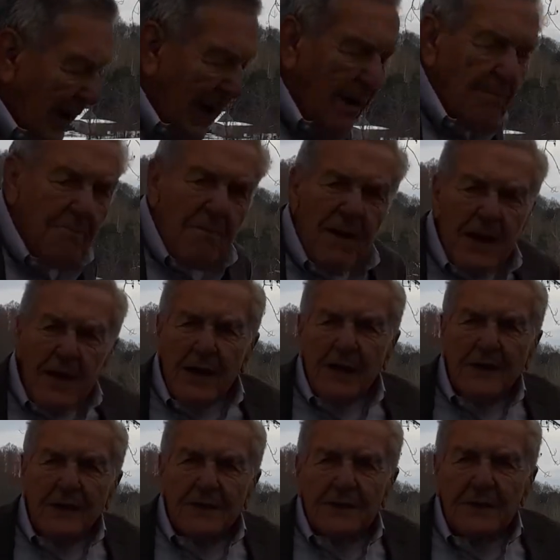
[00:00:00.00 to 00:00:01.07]

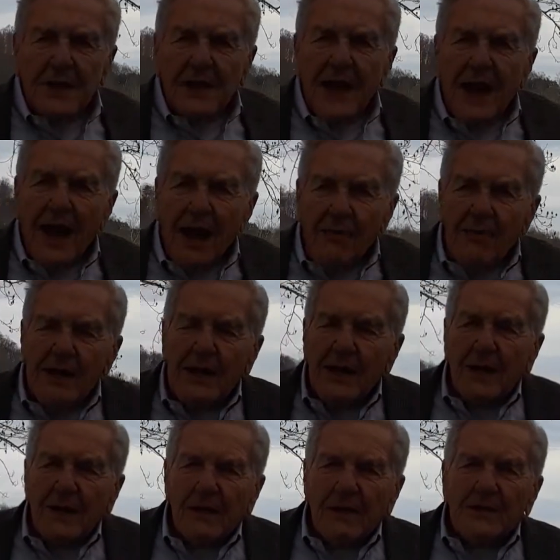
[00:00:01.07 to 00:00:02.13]
amazed at how many
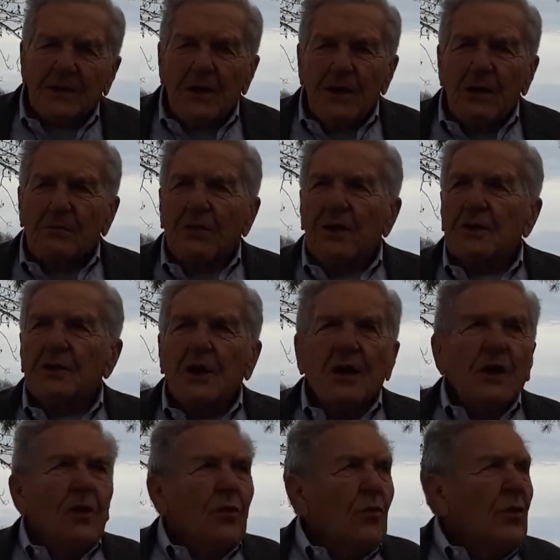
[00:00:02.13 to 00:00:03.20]
little songbirds
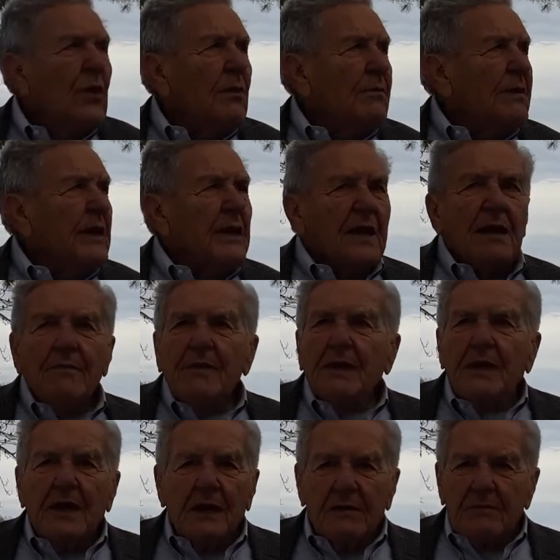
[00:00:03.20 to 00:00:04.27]
will be coming
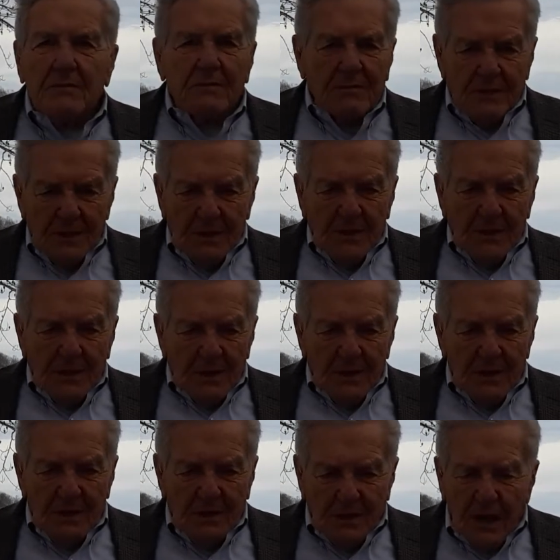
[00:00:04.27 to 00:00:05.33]
and
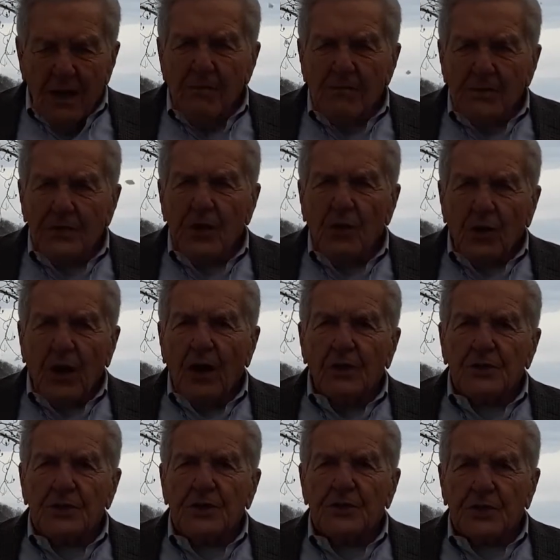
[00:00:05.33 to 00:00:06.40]
come so
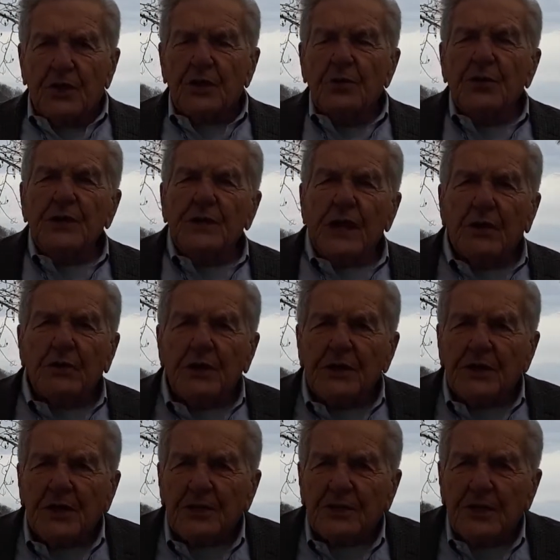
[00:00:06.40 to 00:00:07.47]
close that you can reach out and
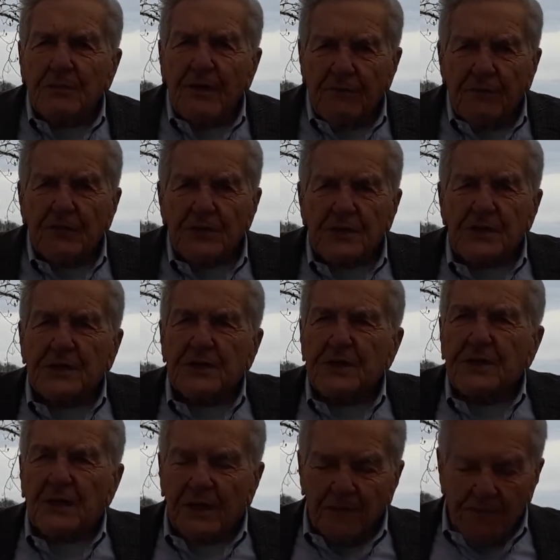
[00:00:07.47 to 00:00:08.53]
touch them if you sit
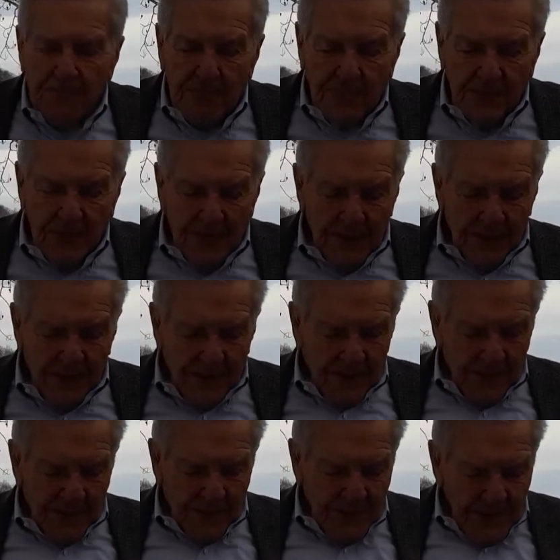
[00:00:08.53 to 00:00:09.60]
still.
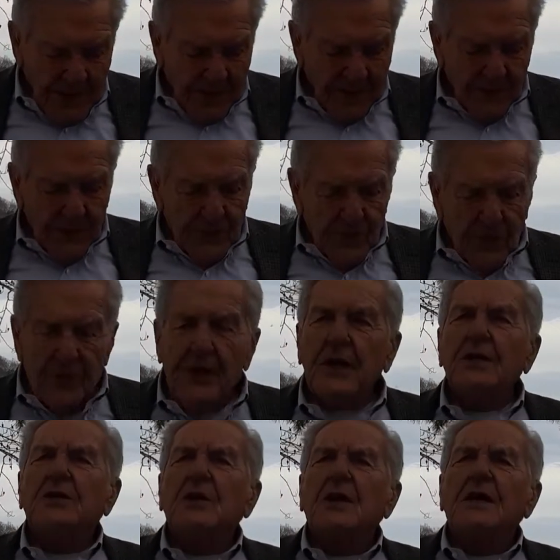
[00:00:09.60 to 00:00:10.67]
That is your
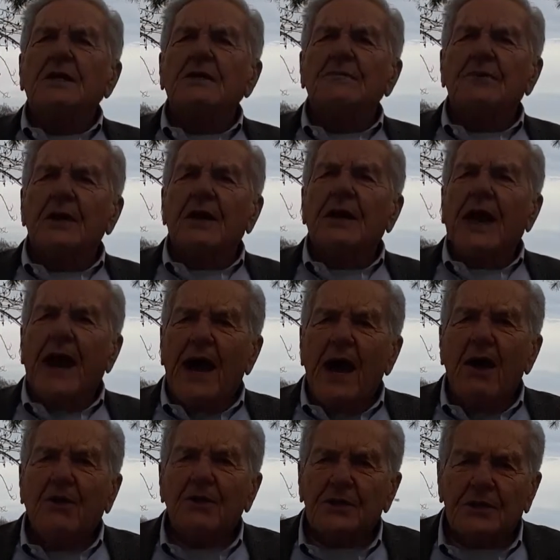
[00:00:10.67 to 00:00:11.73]
nature lesson for today,
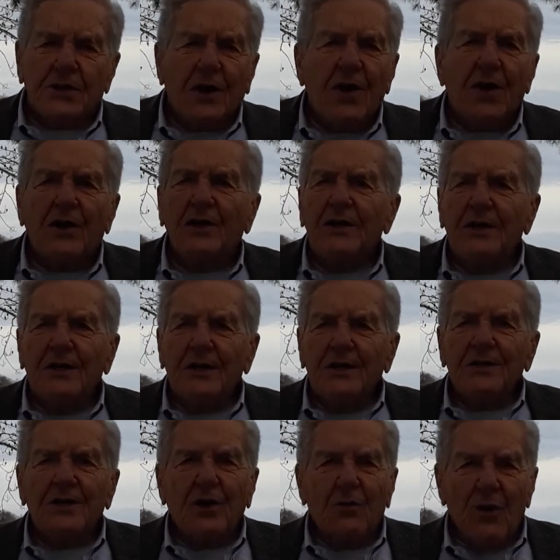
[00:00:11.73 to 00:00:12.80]
how to talk
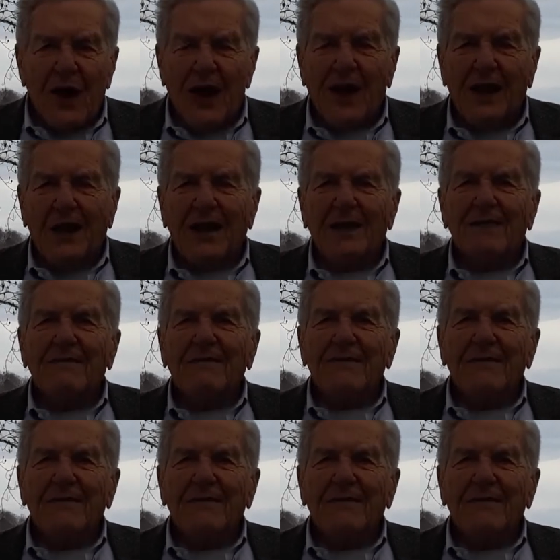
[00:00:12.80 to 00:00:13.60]
to wildlife.